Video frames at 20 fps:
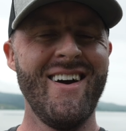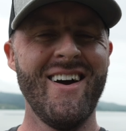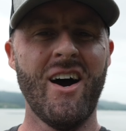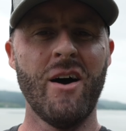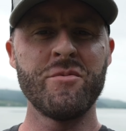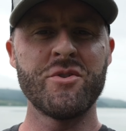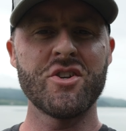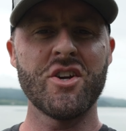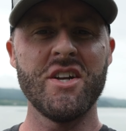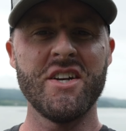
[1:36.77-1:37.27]

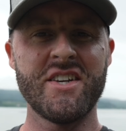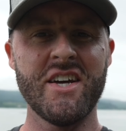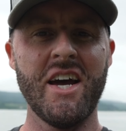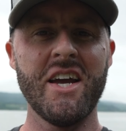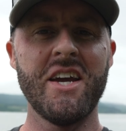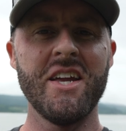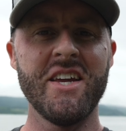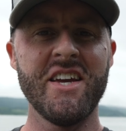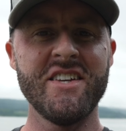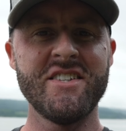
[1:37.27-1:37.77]
I'm just going to
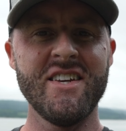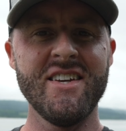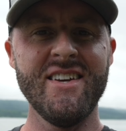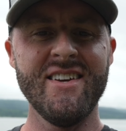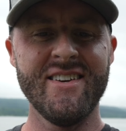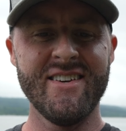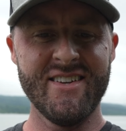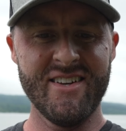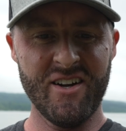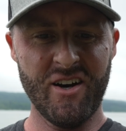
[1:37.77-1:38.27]
take it easy.
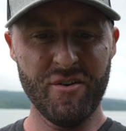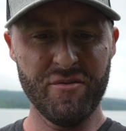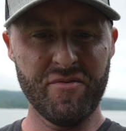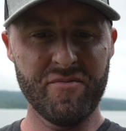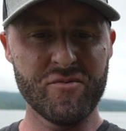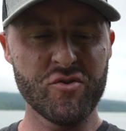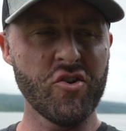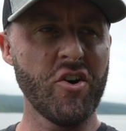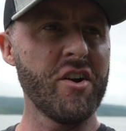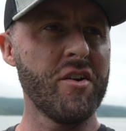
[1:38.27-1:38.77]
I'm
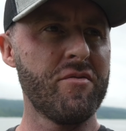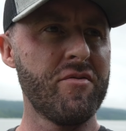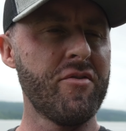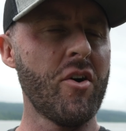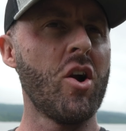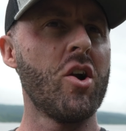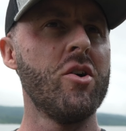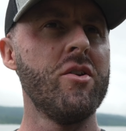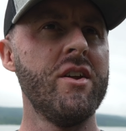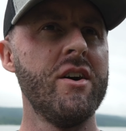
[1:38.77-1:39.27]
trying to
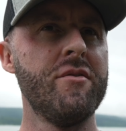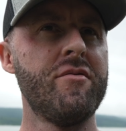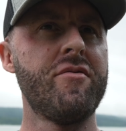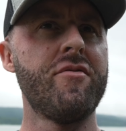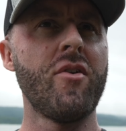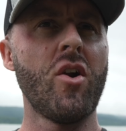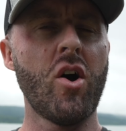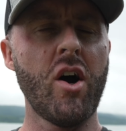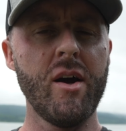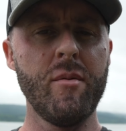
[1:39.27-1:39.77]
follow the
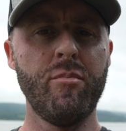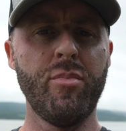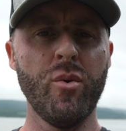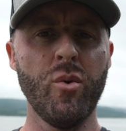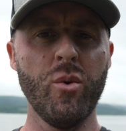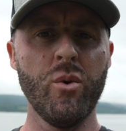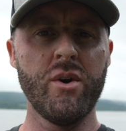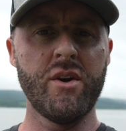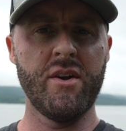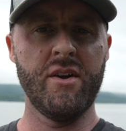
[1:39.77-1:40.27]

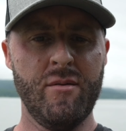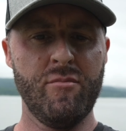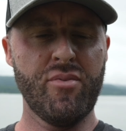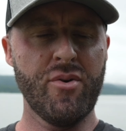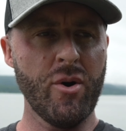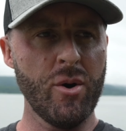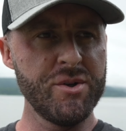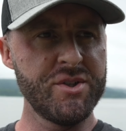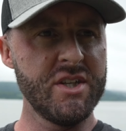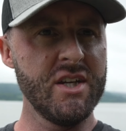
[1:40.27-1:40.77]
Fliteboard
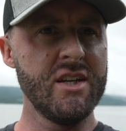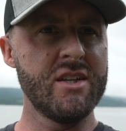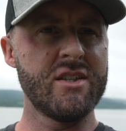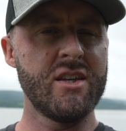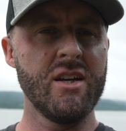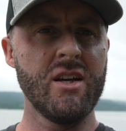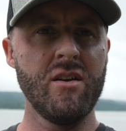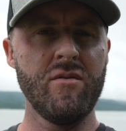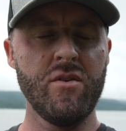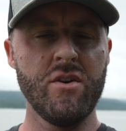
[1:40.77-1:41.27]
process.
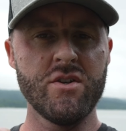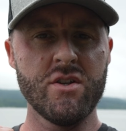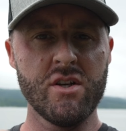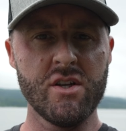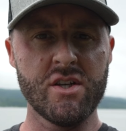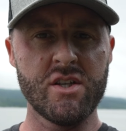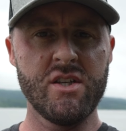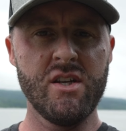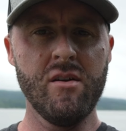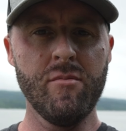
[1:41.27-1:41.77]
They give you sort
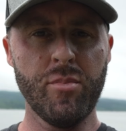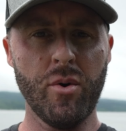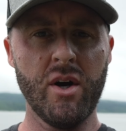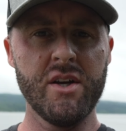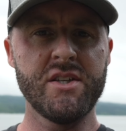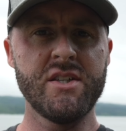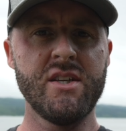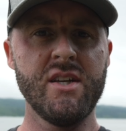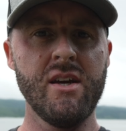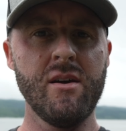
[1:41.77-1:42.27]
of step by
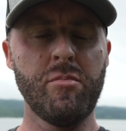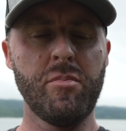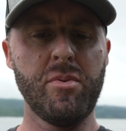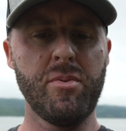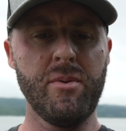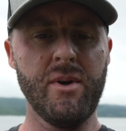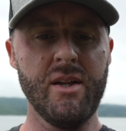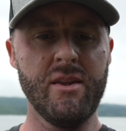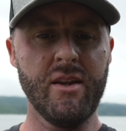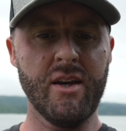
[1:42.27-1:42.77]
step,
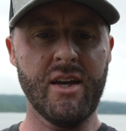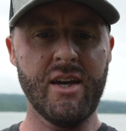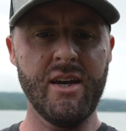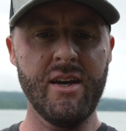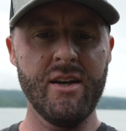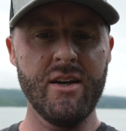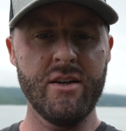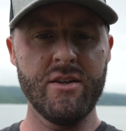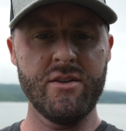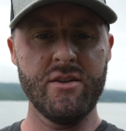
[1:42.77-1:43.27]
and the
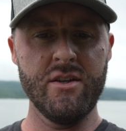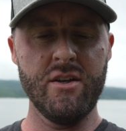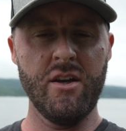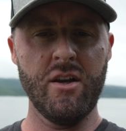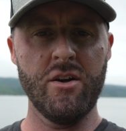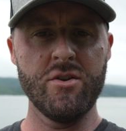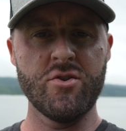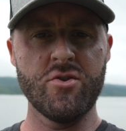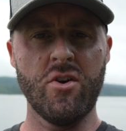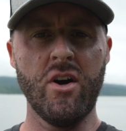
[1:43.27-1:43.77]
key is that you
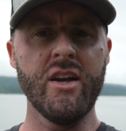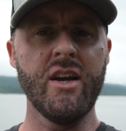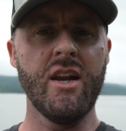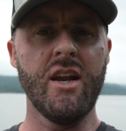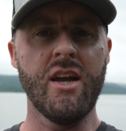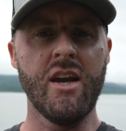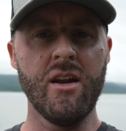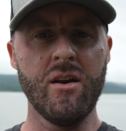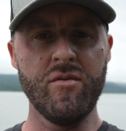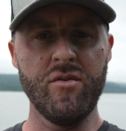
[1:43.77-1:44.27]
don't try and get
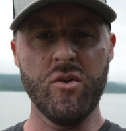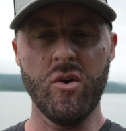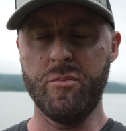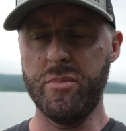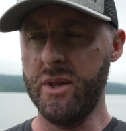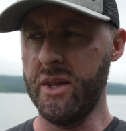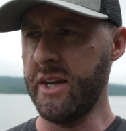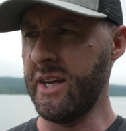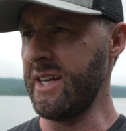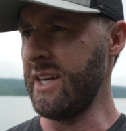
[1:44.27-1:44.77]
ahead of your
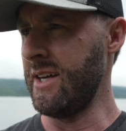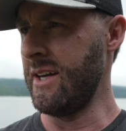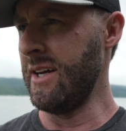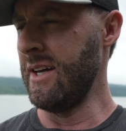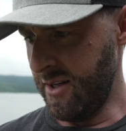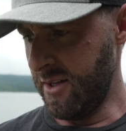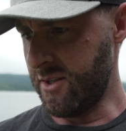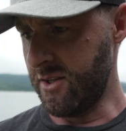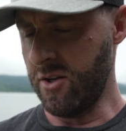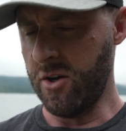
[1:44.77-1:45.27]
ability.
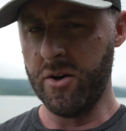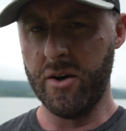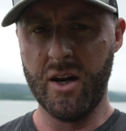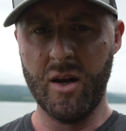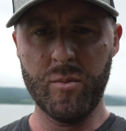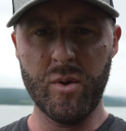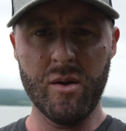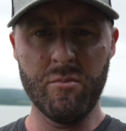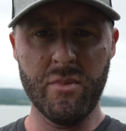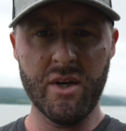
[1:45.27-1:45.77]
It's not going
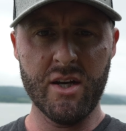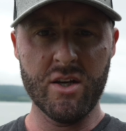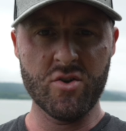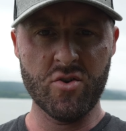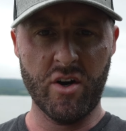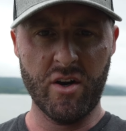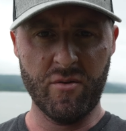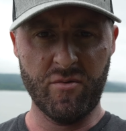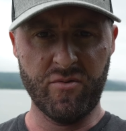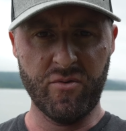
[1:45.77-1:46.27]
to be me
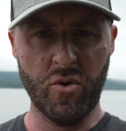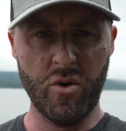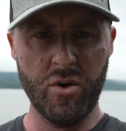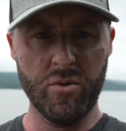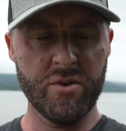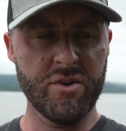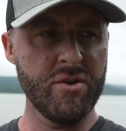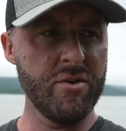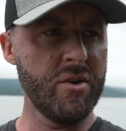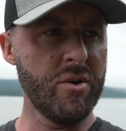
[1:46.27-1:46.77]
trying to
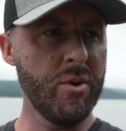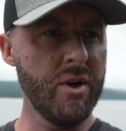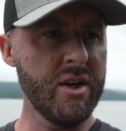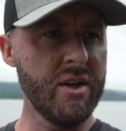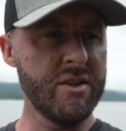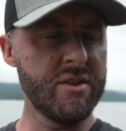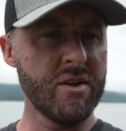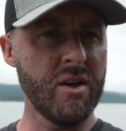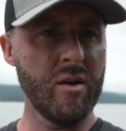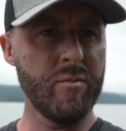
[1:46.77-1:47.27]
foil too quick.
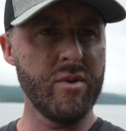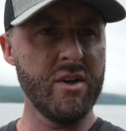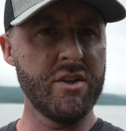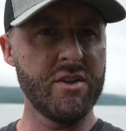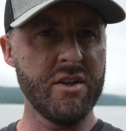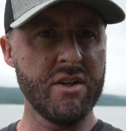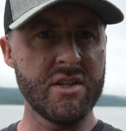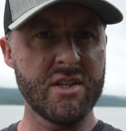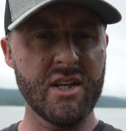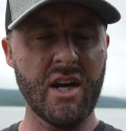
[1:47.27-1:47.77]
It's going to be
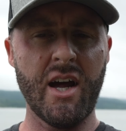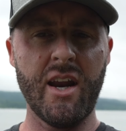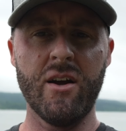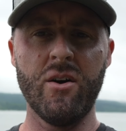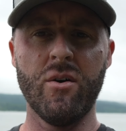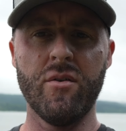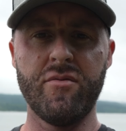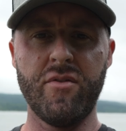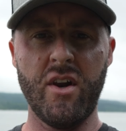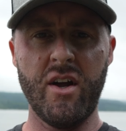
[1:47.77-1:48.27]
sort of starting
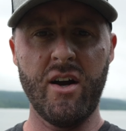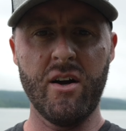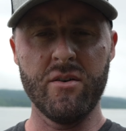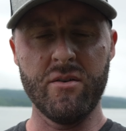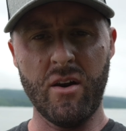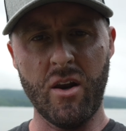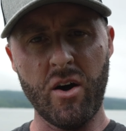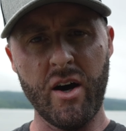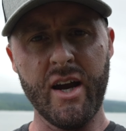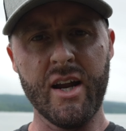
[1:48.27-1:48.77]
off
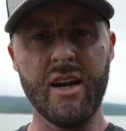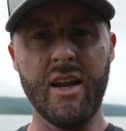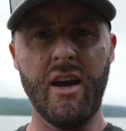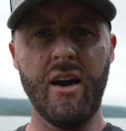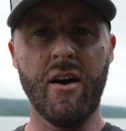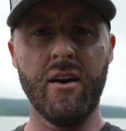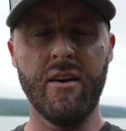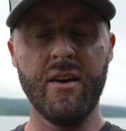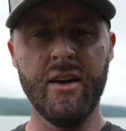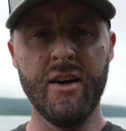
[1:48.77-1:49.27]
lying
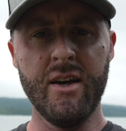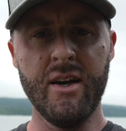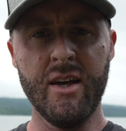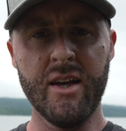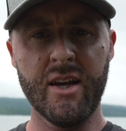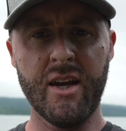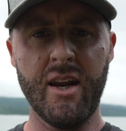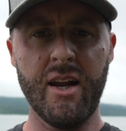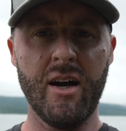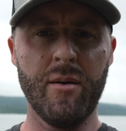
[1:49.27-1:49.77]
down,
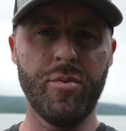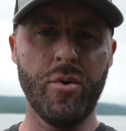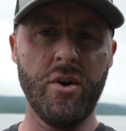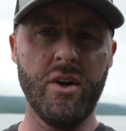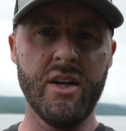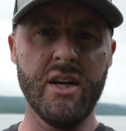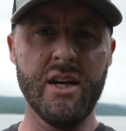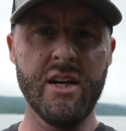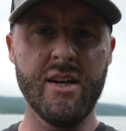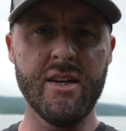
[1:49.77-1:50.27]
getting up on
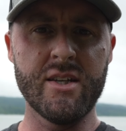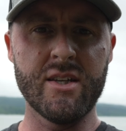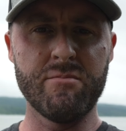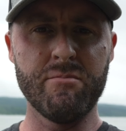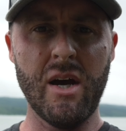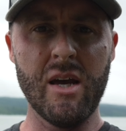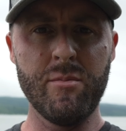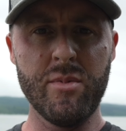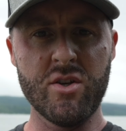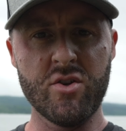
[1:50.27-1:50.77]
knees,
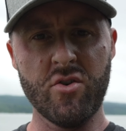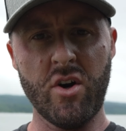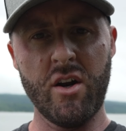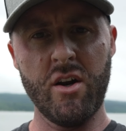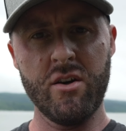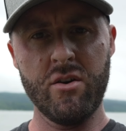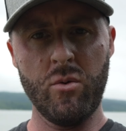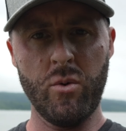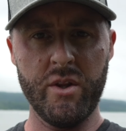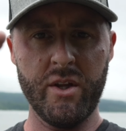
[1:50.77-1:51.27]
maybe trying to
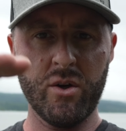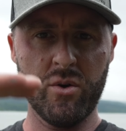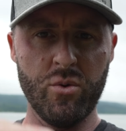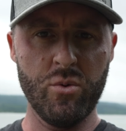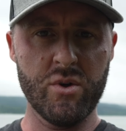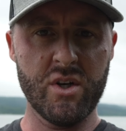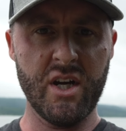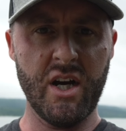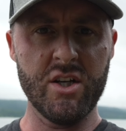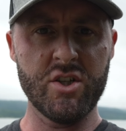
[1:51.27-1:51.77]
do what they
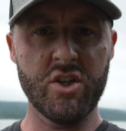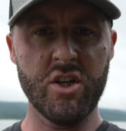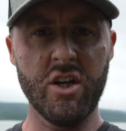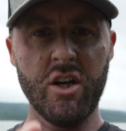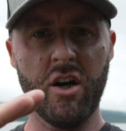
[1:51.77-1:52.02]
call touch and